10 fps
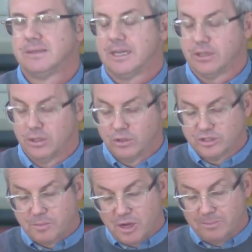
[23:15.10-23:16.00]
And the
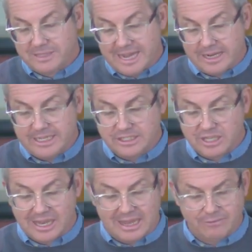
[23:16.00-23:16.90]
Lord's mob doubt his
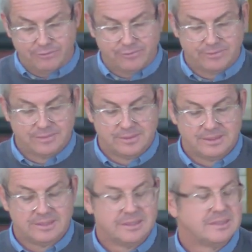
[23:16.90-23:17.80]
love,
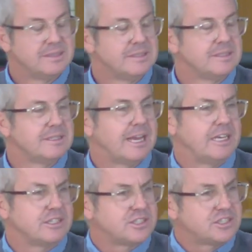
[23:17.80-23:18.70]

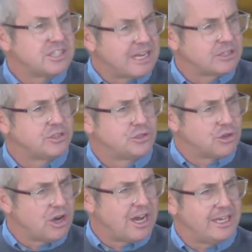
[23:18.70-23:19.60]
and it's sucked
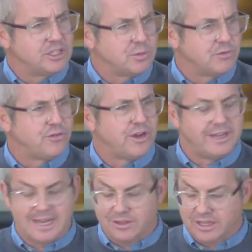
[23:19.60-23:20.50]
dry, as we'll
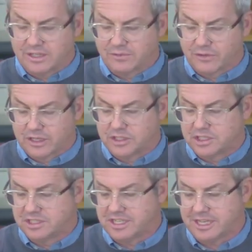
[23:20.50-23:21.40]
find out, their
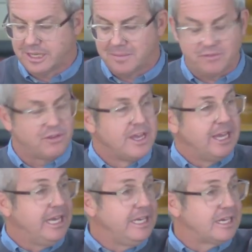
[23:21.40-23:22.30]
devotion to him. If
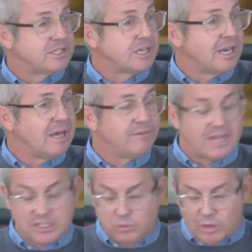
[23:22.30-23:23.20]
he doesn't love
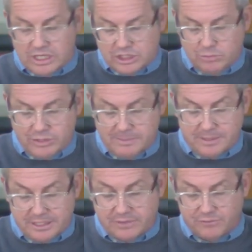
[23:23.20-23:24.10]
us, why should we
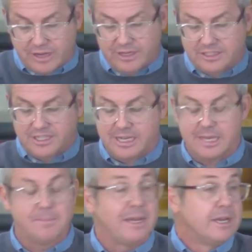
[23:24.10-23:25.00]
be devoted to
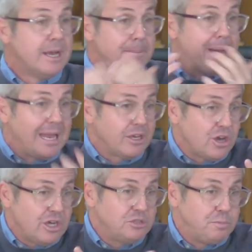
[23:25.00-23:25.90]
him? And
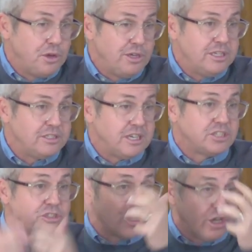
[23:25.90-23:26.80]
Malachi's burden is
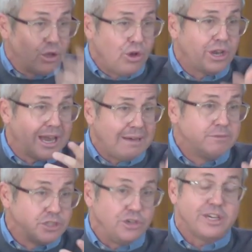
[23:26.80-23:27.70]
this the Lord
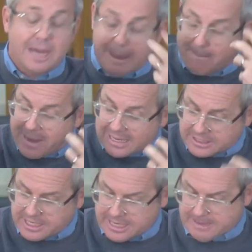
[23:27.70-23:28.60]
loves you, come back
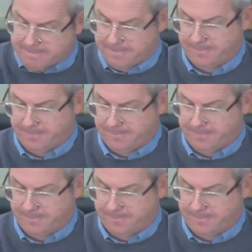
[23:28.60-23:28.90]
to him.